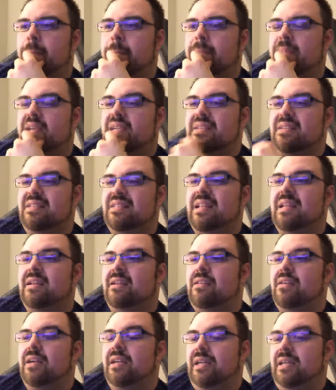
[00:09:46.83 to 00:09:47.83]
Because it's 10
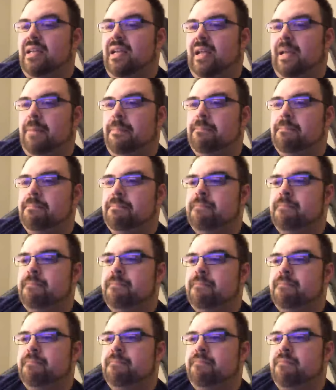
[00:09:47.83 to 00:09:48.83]
o'clock at night,
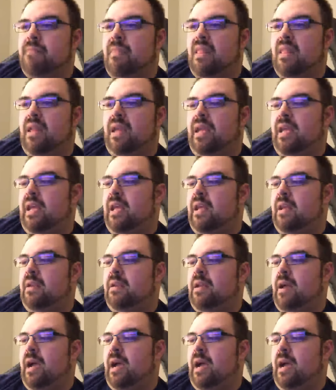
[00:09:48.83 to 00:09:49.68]
and